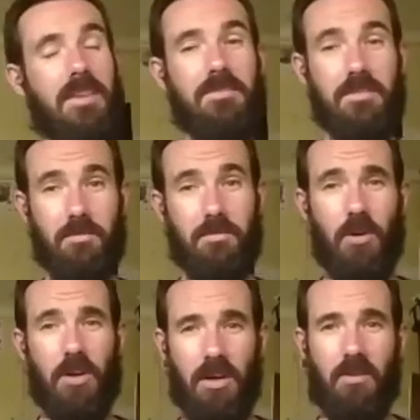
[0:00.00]
Thanks for
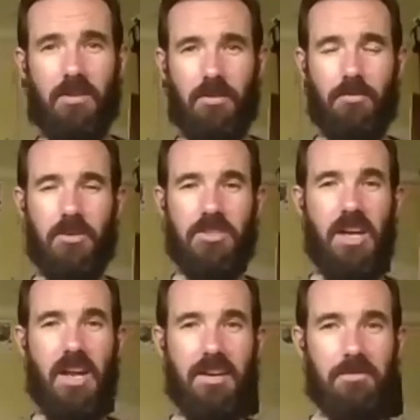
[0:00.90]
supporting it. I really do appreciate it. Yeah.